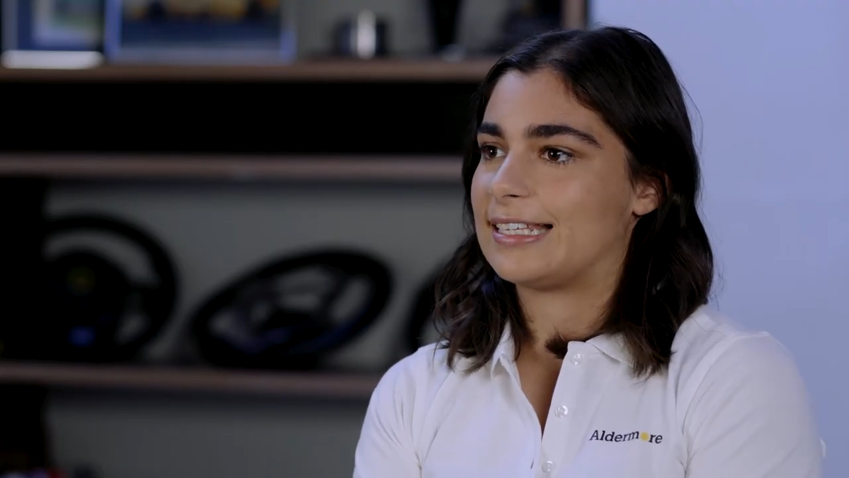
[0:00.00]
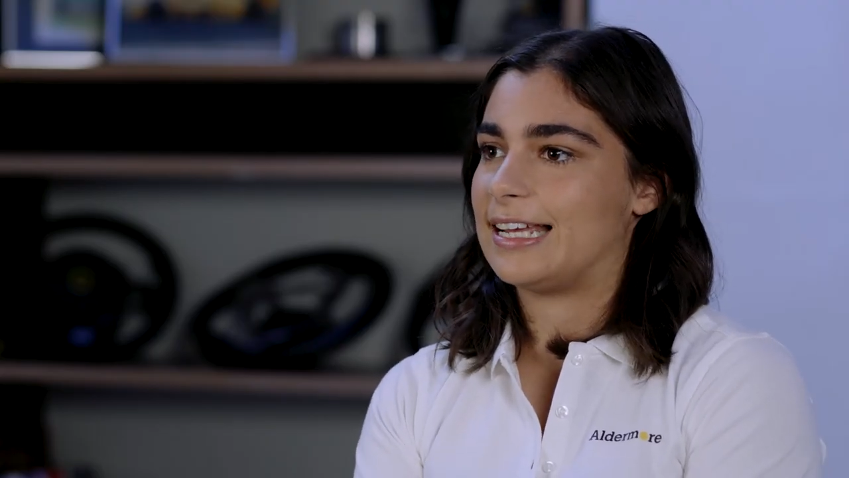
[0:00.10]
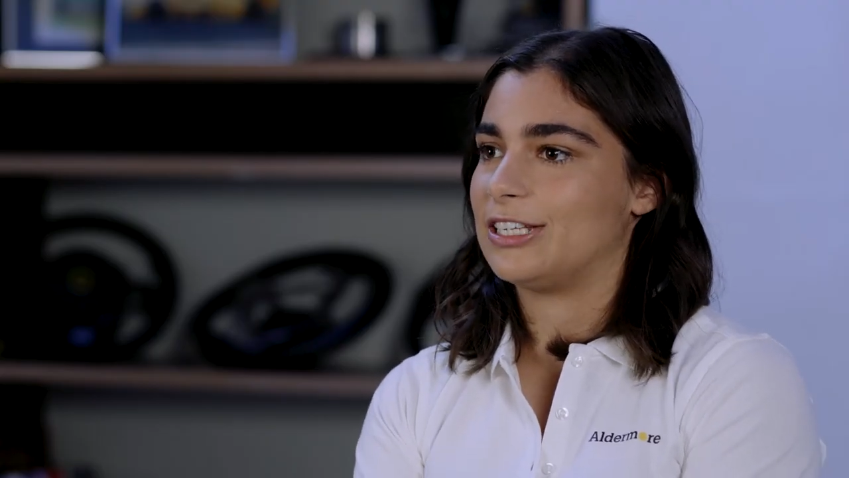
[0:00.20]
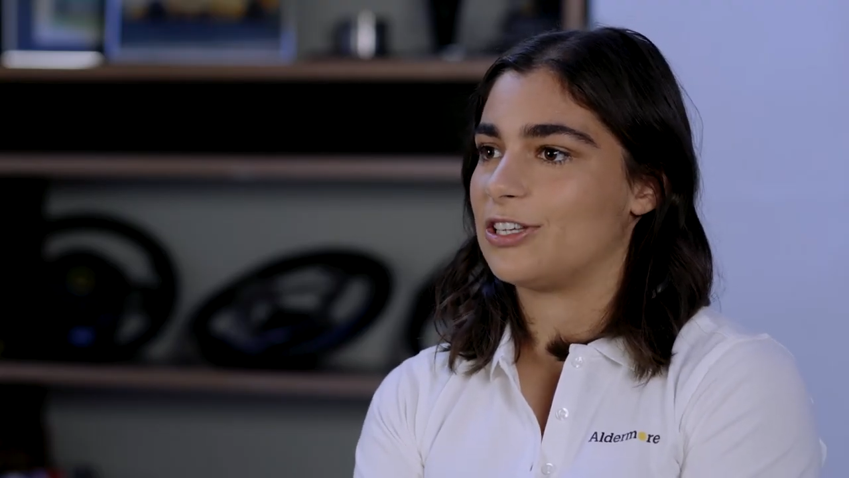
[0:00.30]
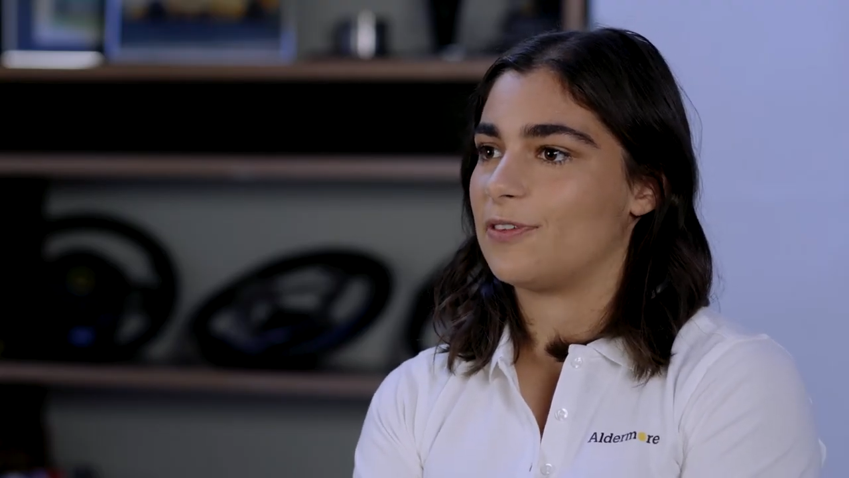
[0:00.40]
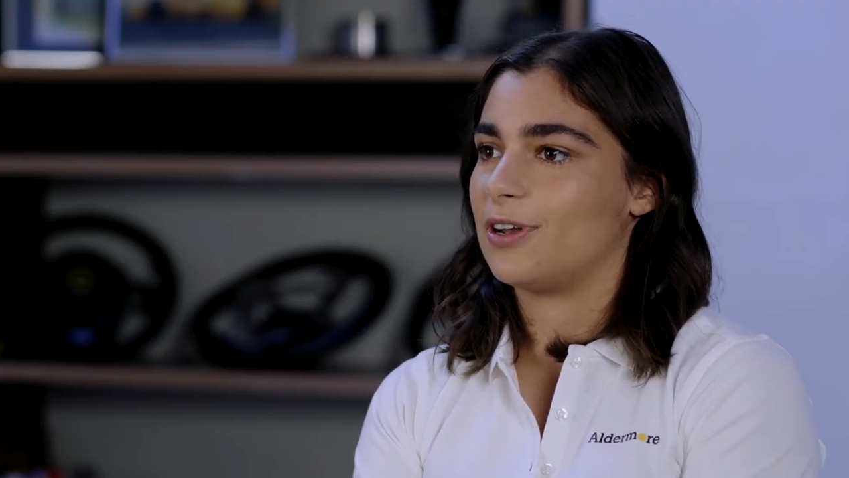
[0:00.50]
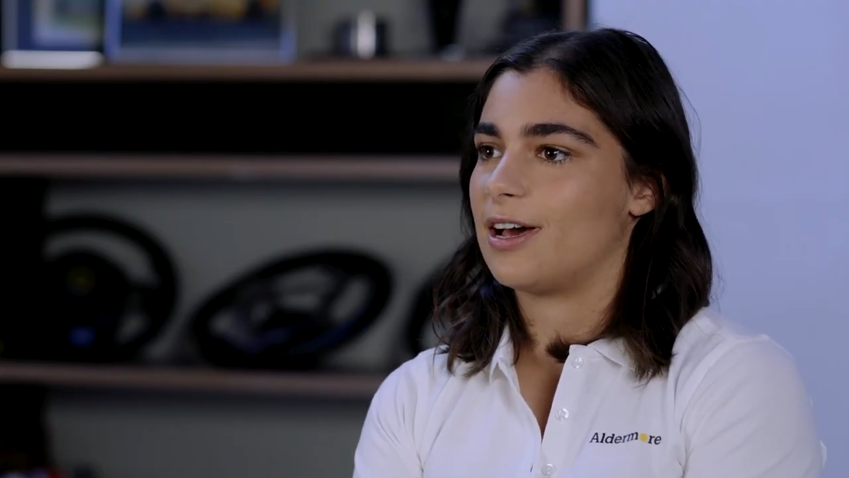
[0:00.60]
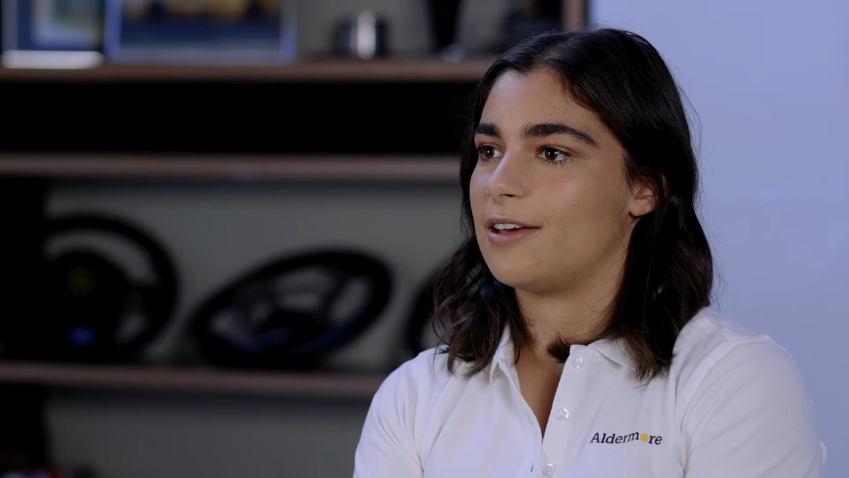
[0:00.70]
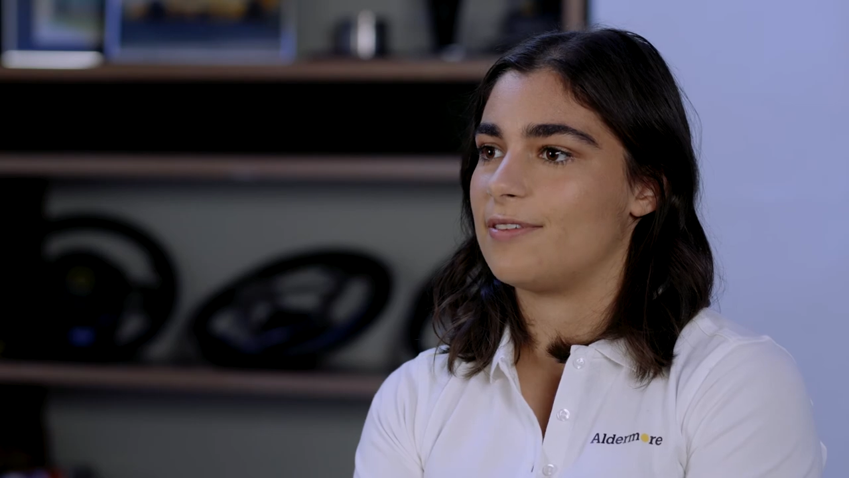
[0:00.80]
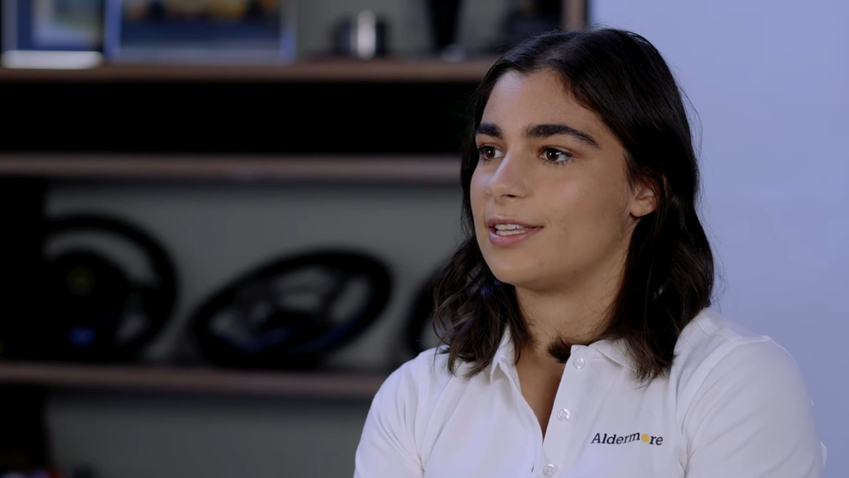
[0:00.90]
stages of your
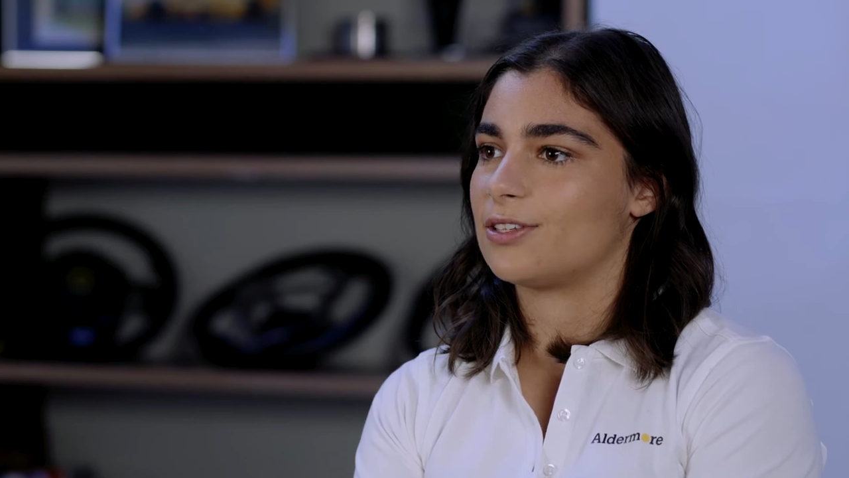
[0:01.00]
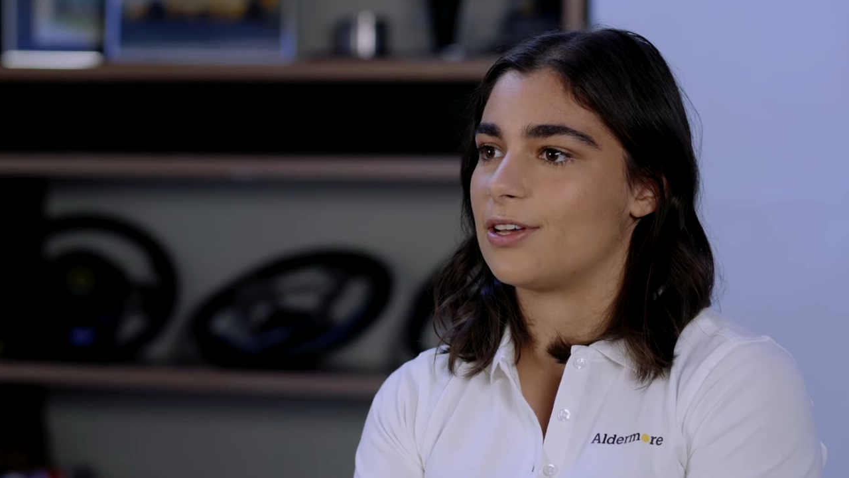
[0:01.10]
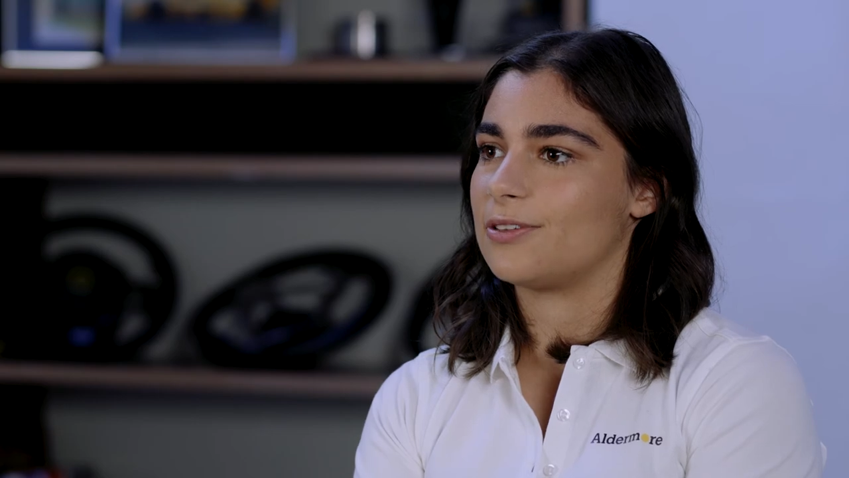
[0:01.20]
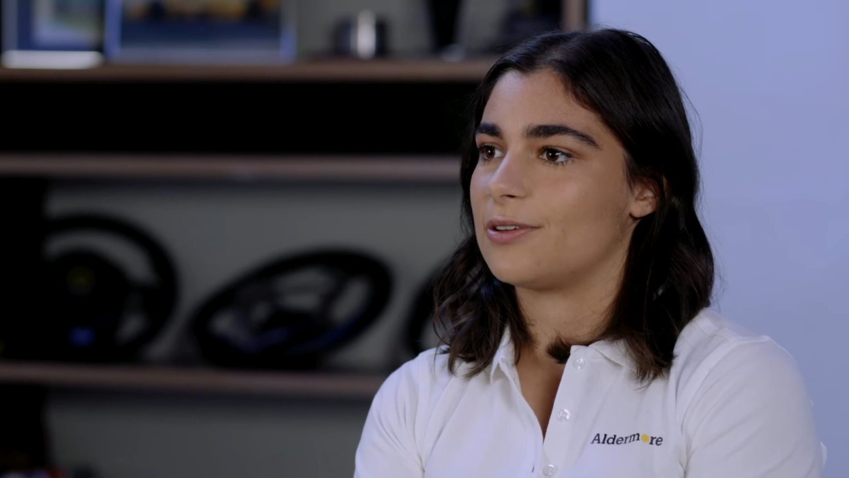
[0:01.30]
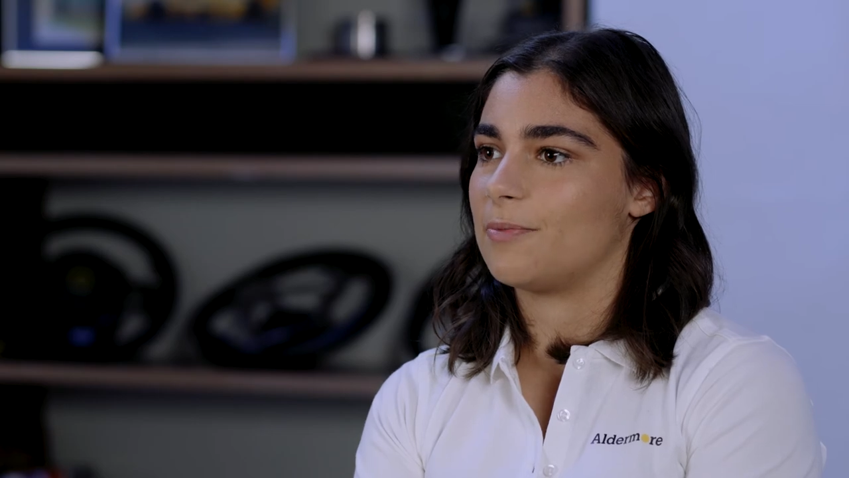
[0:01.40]
life, it's so, so